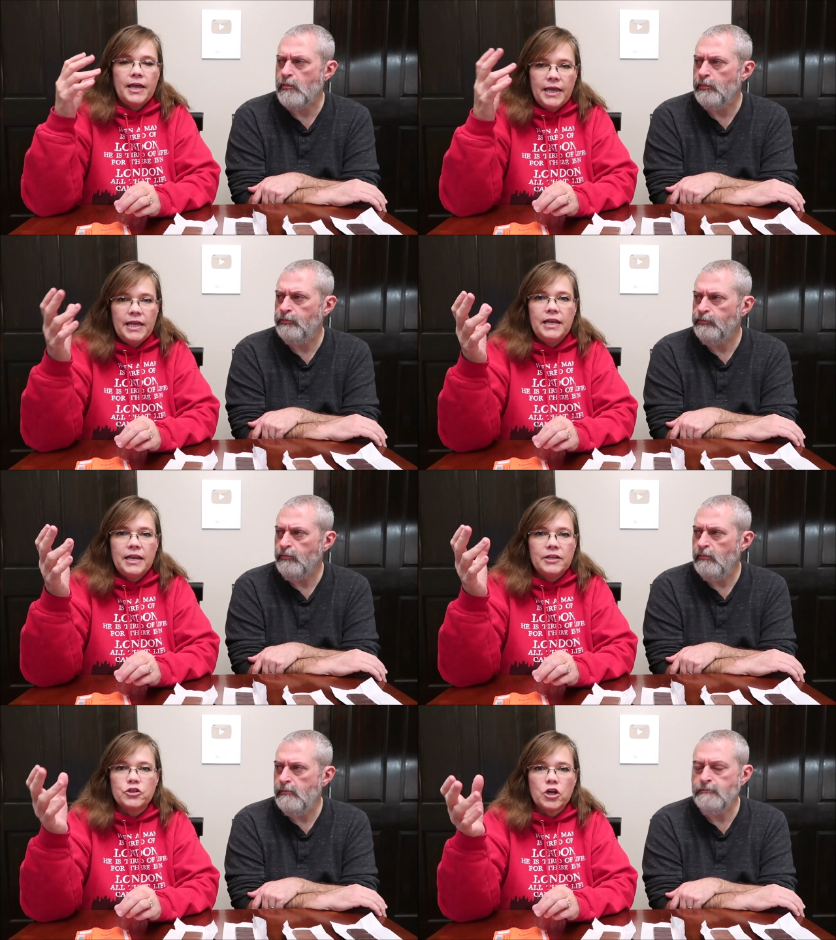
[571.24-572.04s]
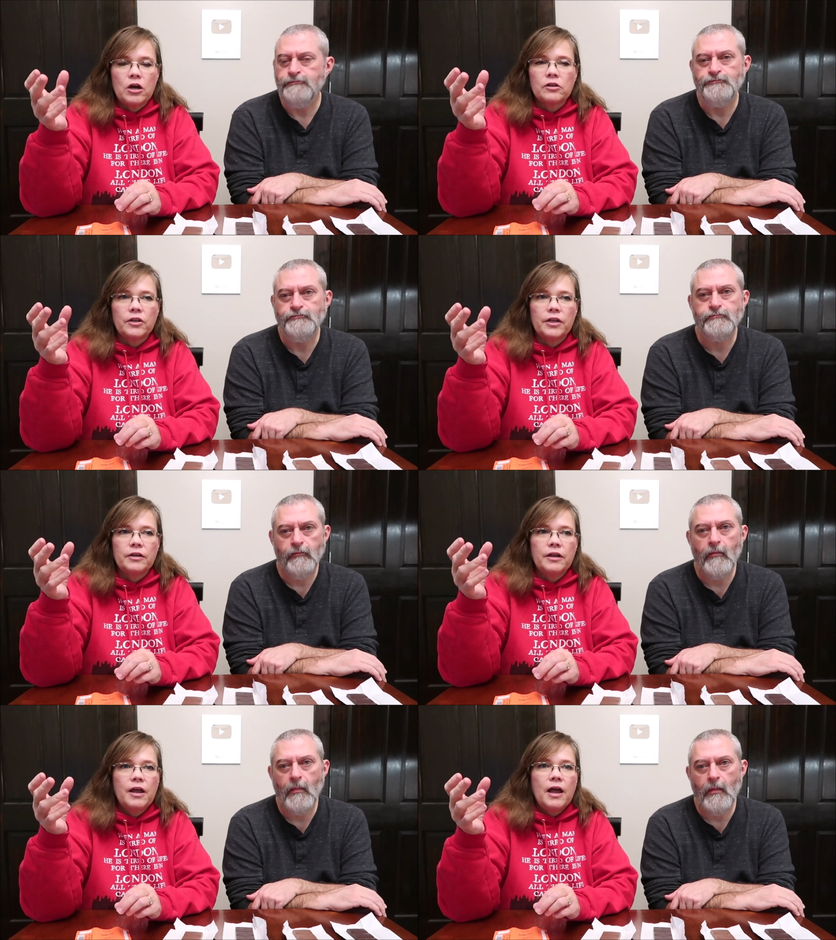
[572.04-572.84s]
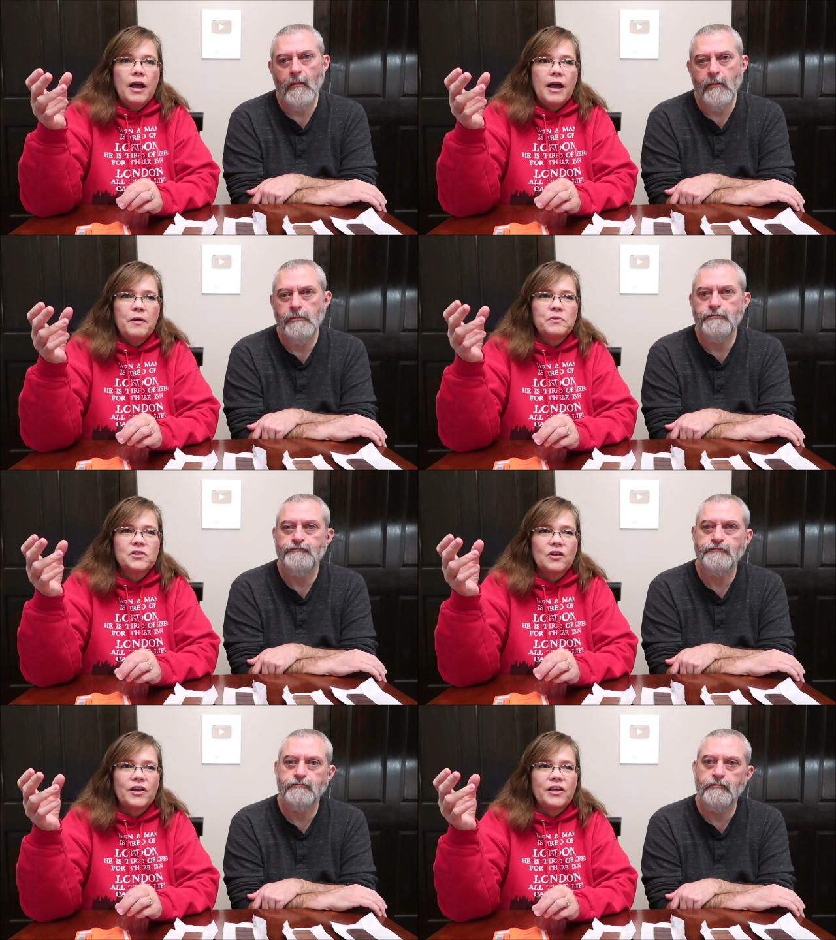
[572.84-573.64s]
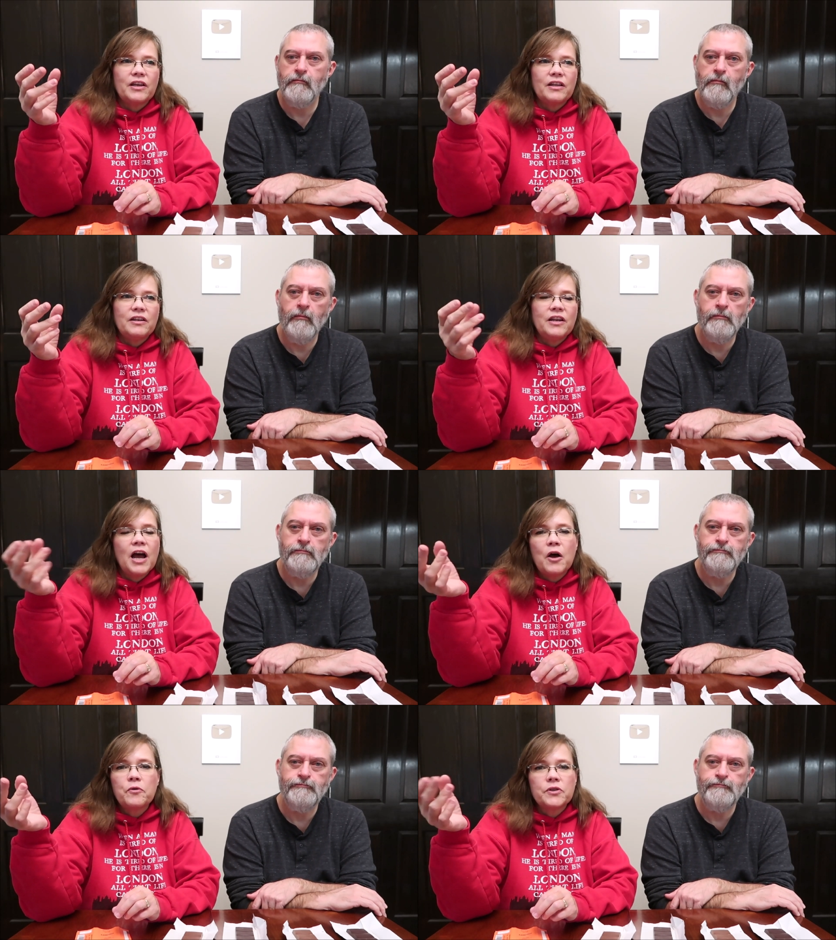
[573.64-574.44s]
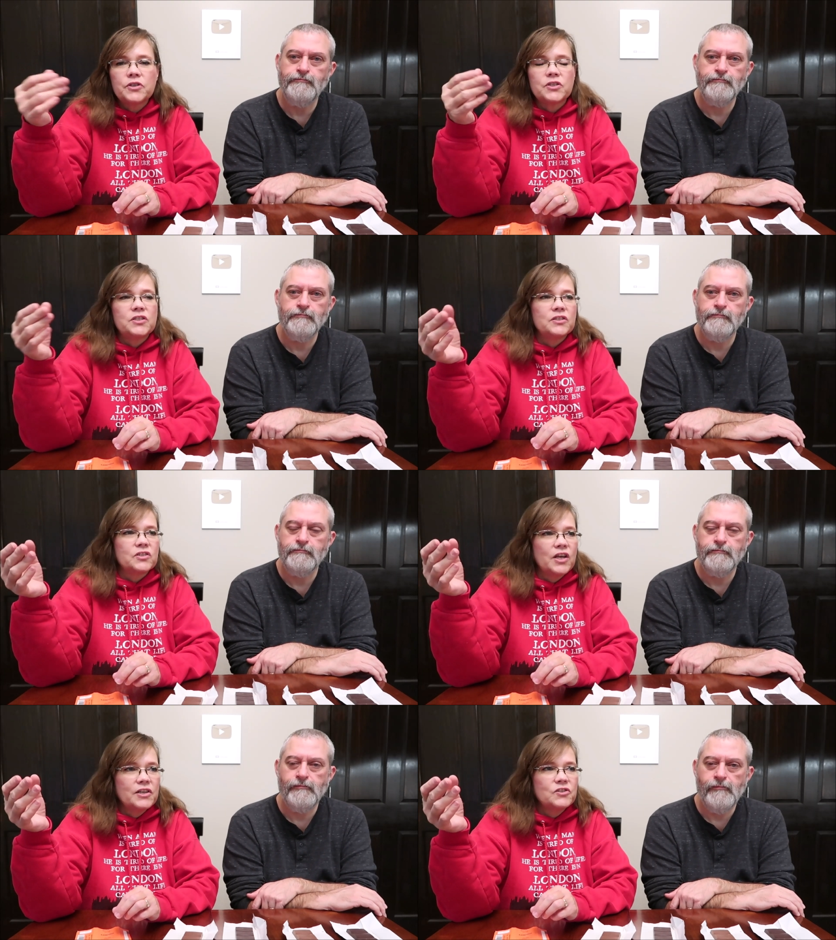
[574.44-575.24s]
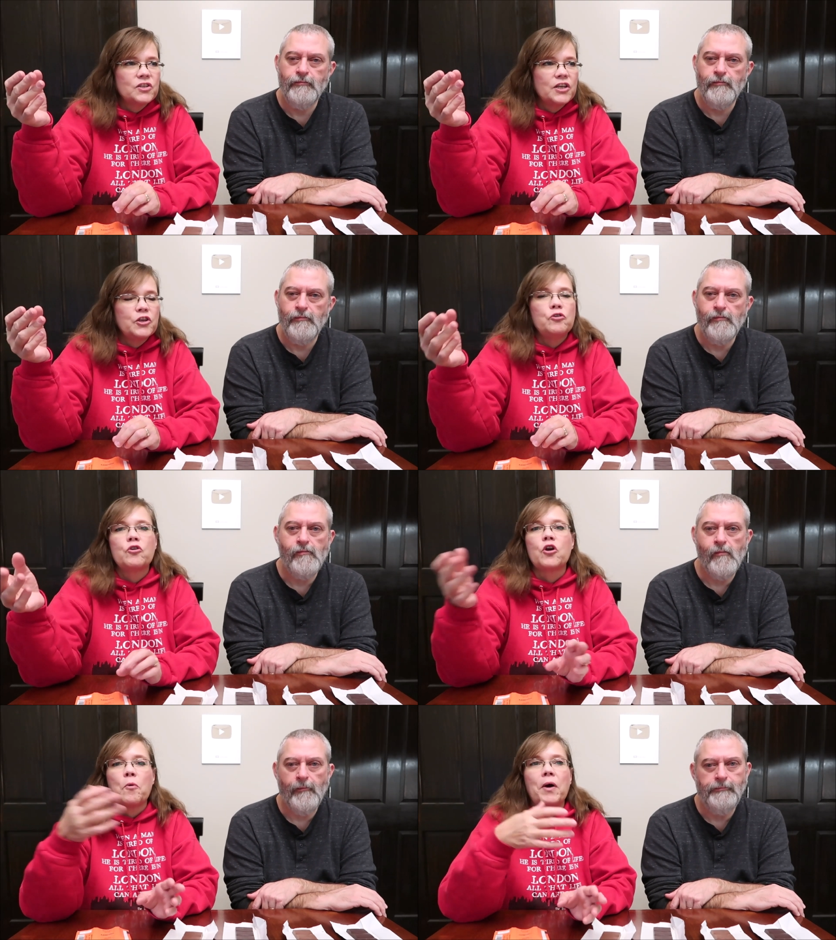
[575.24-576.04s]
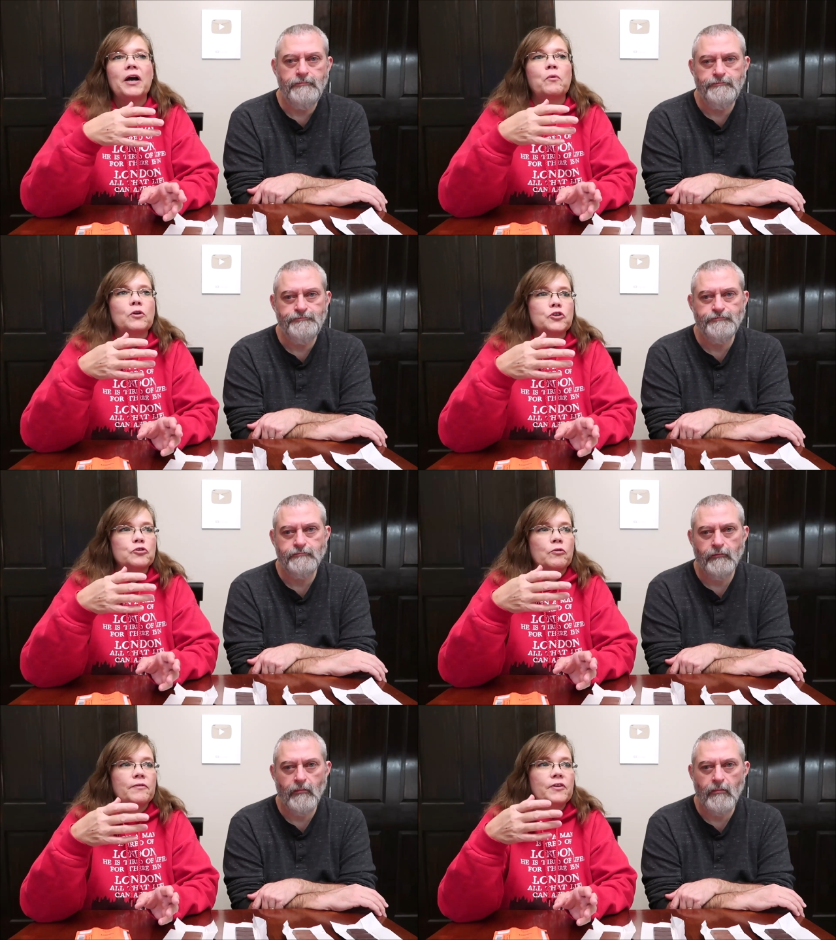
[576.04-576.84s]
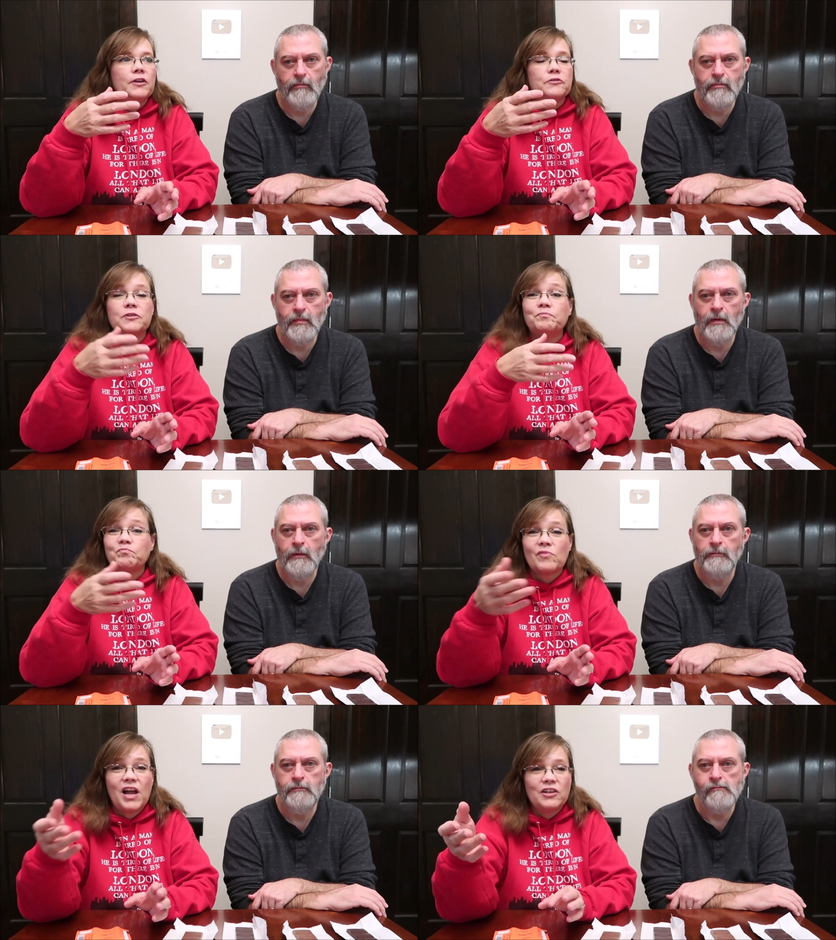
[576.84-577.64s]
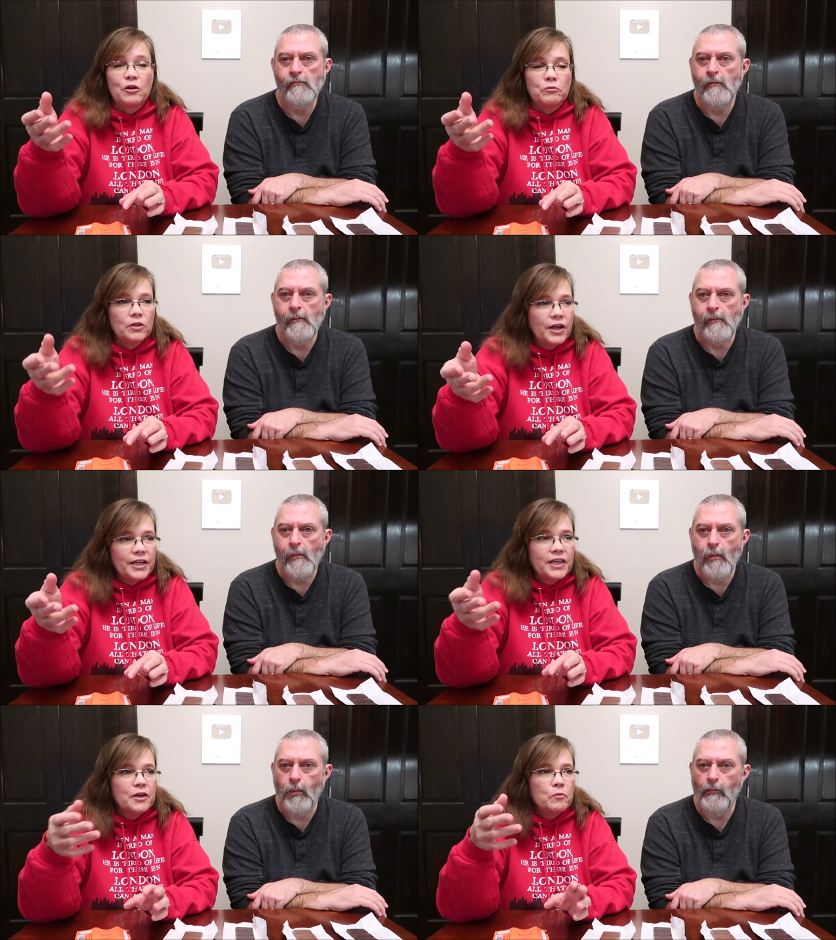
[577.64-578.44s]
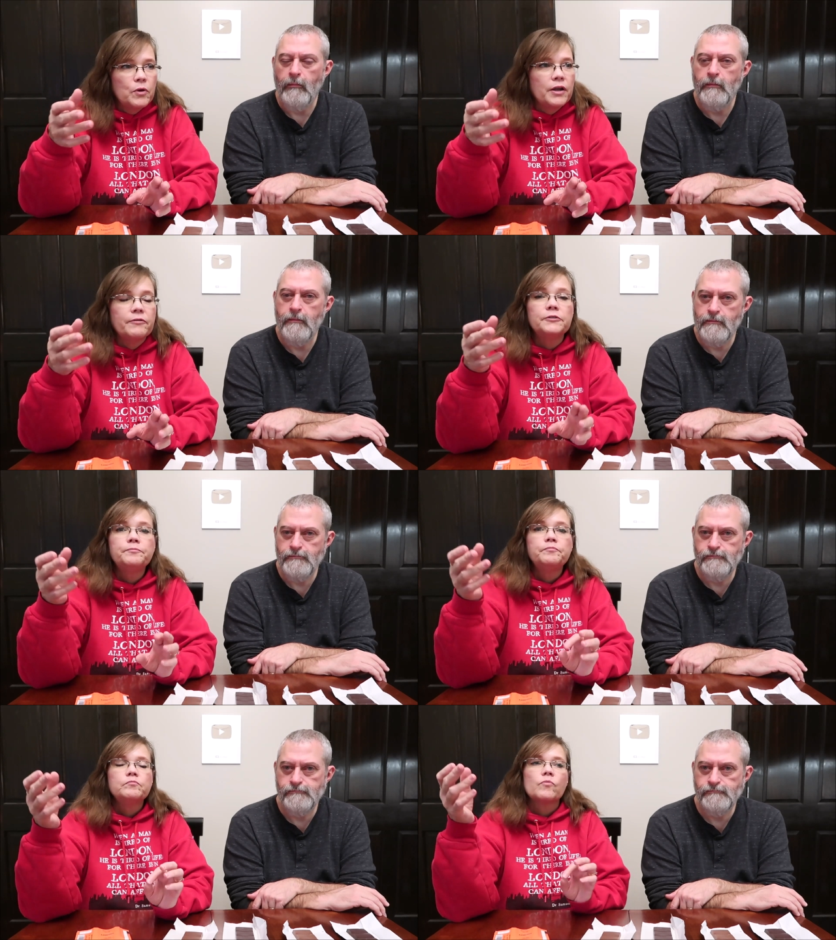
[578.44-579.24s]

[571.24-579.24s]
Speaker 1: heat and chocolate it was like, no, this is disgusting. You can go back and watch the reviews. I don't like it, whatever.